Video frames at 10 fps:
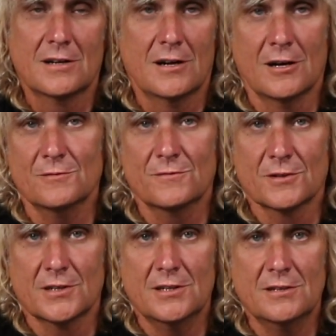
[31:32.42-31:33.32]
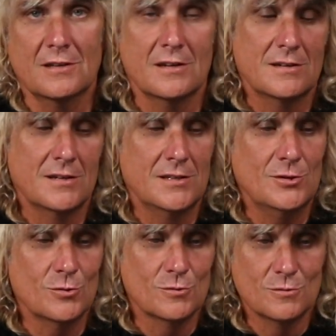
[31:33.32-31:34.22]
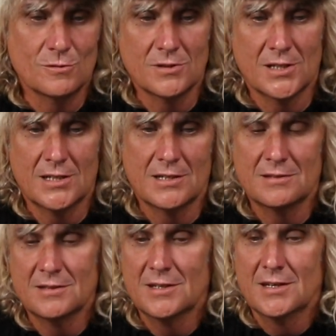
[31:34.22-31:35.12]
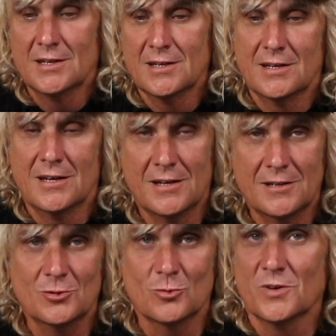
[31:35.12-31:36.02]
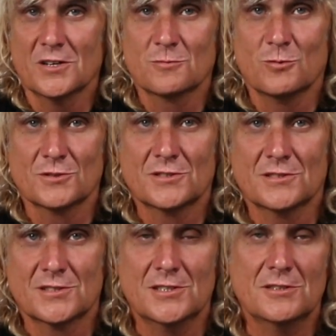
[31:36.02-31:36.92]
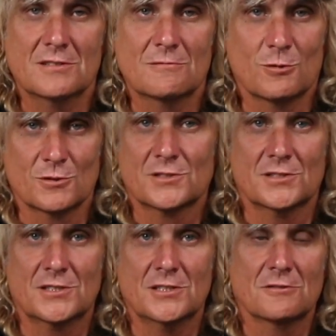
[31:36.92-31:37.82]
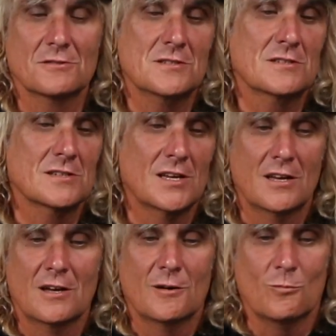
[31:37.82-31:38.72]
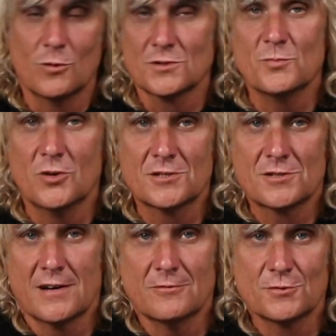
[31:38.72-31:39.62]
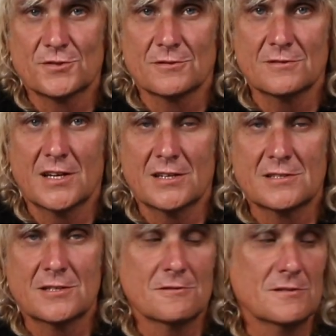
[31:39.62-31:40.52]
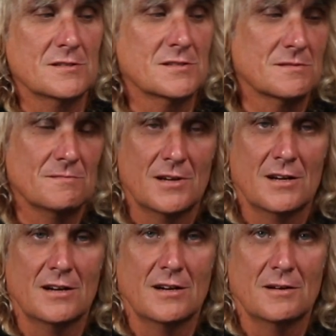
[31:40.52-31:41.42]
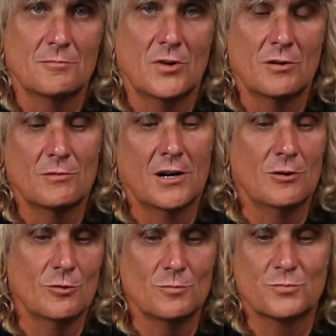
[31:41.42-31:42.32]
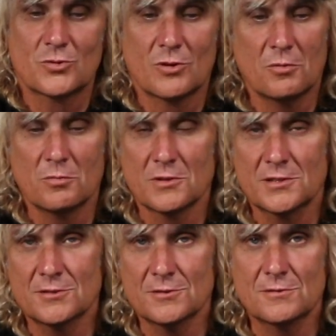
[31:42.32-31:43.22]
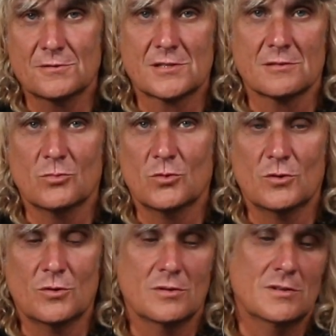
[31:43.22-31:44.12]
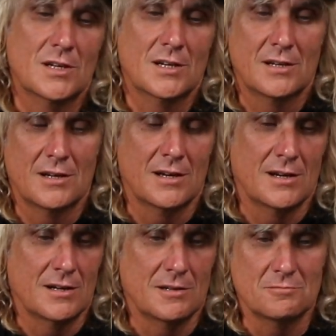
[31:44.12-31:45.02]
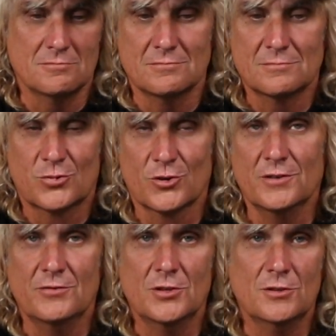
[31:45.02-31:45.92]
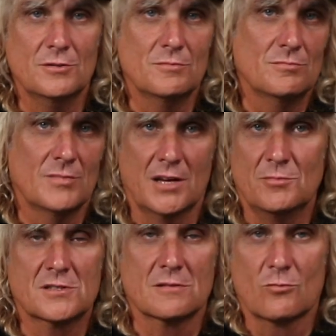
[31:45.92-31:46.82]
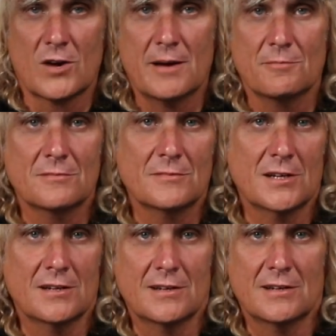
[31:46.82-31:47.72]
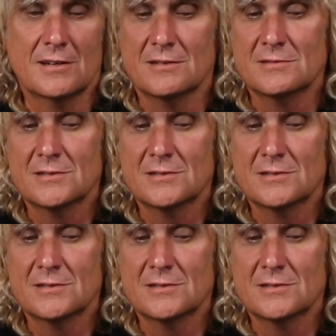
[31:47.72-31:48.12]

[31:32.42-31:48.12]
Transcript: Hopefully you'll both watch the series, watch my travels through that series. I'll probably do some more preview, maybe some wrap type